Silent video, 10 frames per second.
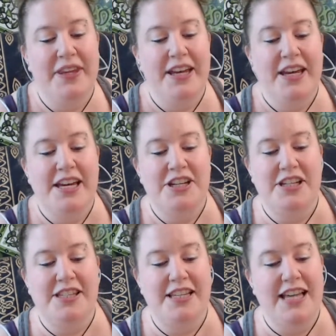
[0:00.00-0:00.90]
She
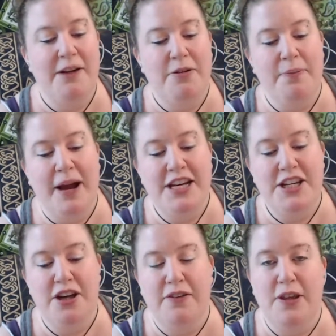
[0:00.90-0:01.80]
says, I remind
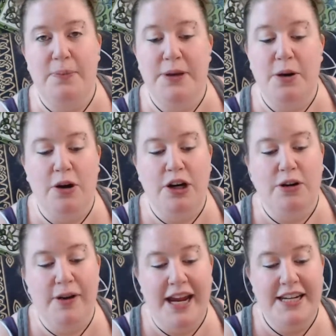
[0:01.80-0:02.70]
you of the pure
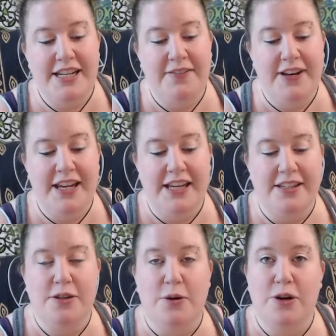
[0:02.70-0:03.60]
creativity
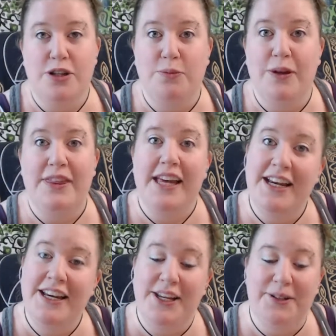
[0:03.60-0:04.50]
source within
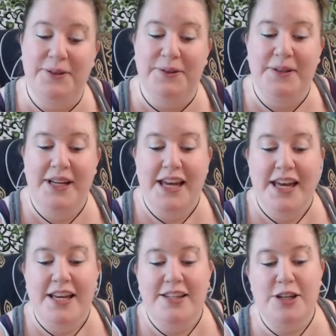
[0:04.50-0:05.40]
you.
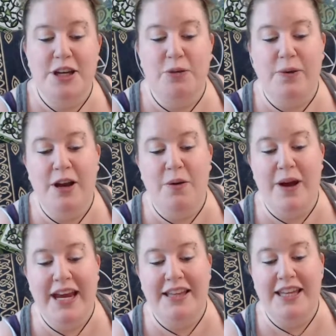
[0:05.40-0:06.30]
So you
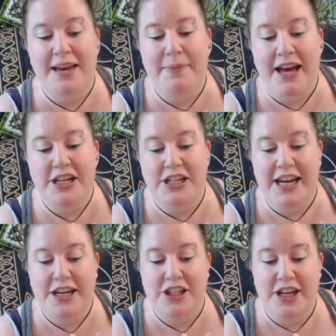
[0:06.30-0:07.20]
reawaken the
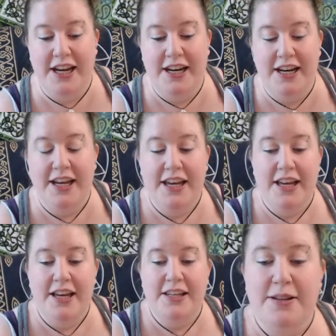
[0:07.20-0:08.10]
imagination
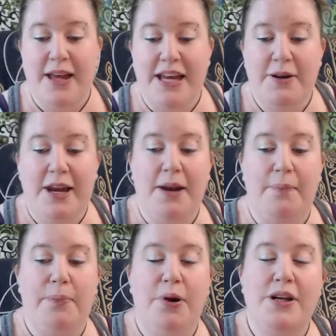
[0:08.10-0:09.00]
so you can
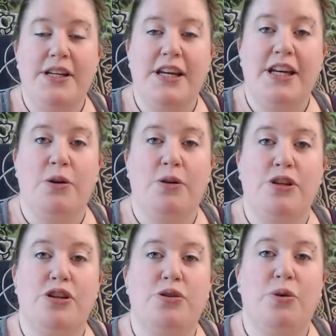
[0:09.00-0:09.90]
put your
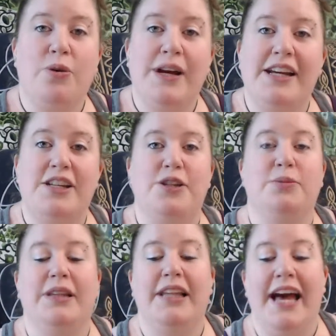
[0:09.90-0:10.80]
story to
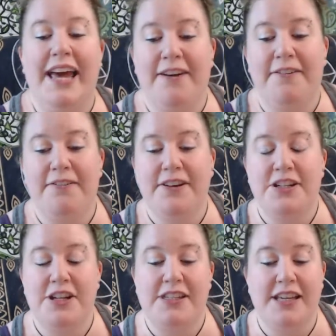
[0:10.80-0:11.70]
life.
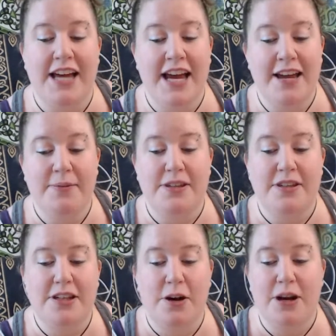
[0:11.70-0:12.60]
She says, I am a
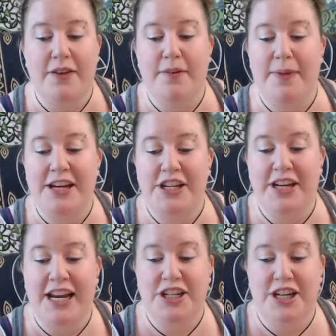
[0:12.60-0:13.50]
stone of
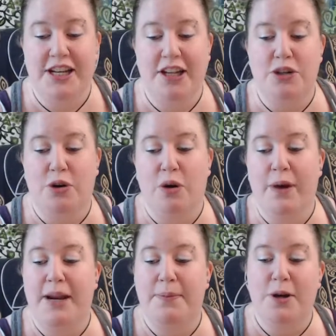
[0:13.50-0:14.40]
imagination, the doorway
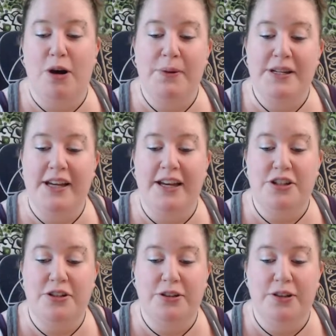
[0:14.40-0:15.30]
to pure
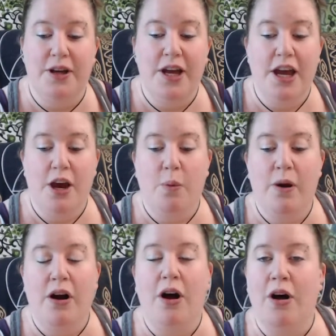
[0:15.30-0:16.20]
potential
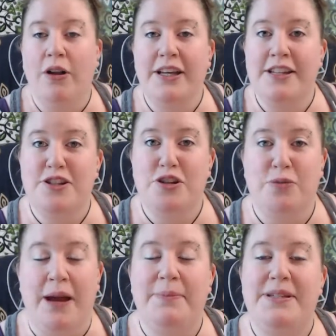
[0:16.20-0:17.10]
where all is
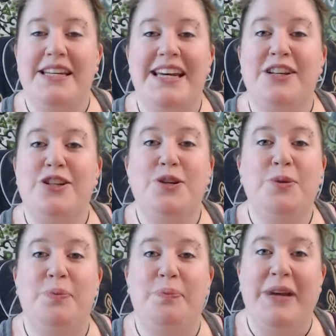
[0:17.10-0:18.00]
dreamt into
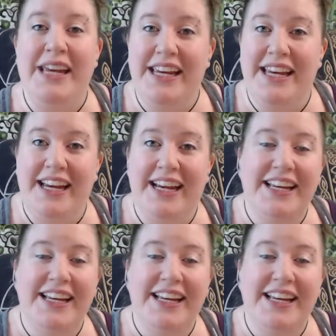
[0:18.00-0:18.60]
being.